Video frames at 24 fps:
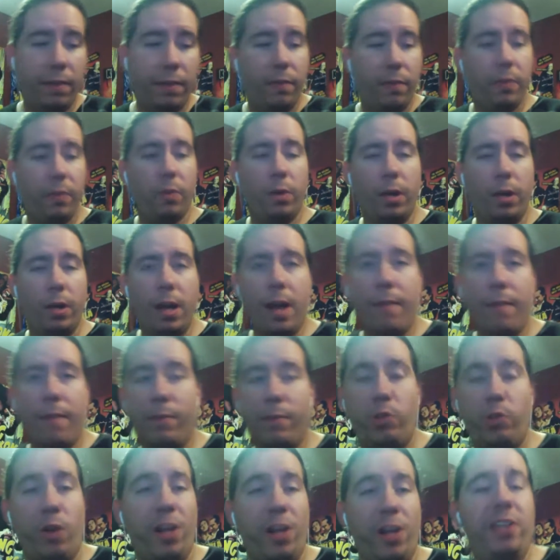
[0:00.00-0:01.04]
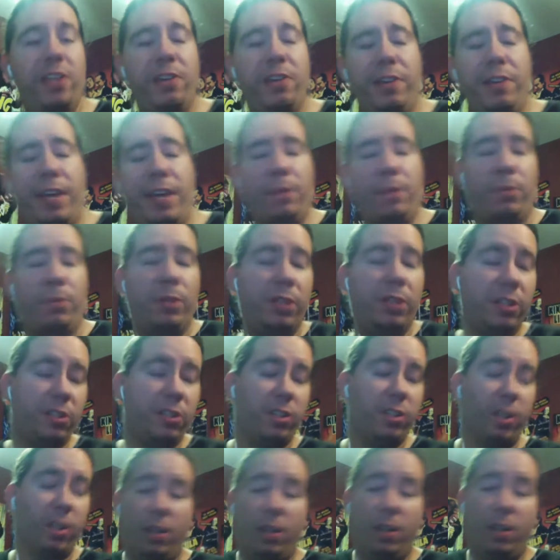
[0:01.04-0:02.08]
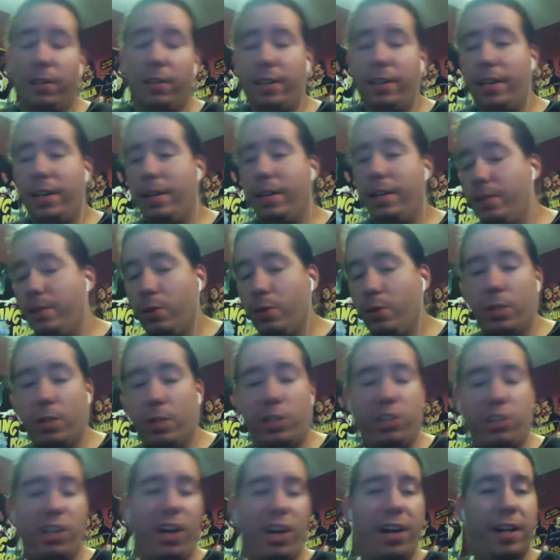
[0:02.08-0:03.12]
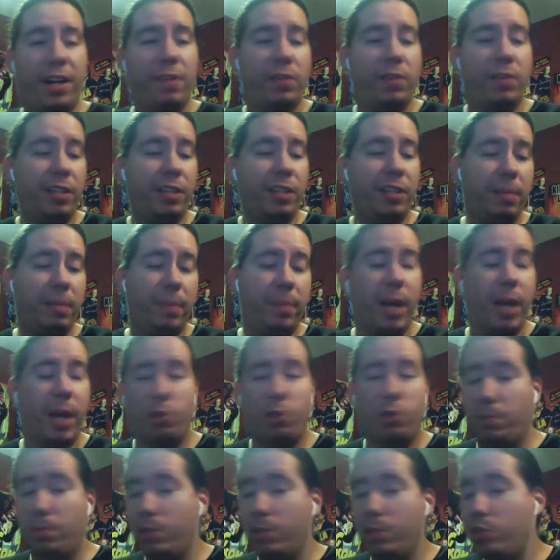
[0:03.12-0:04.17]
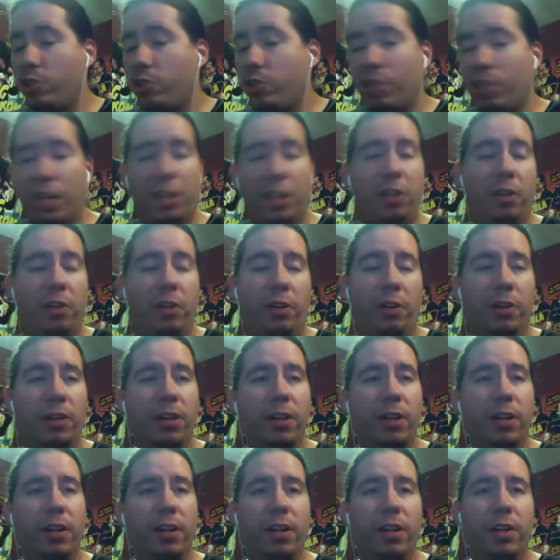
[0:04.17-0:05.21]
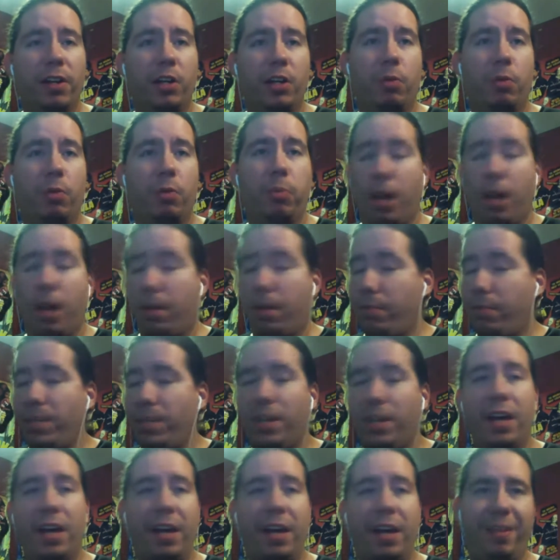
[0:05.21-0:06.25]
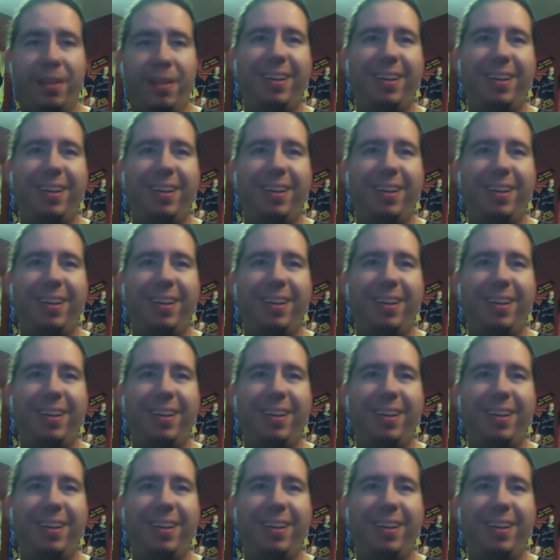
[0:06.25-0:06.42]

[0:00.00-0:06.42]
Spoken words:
you want to have a drinking game with this talk, I do a shot every time Patrick mentions Hitler. You will probably be dead.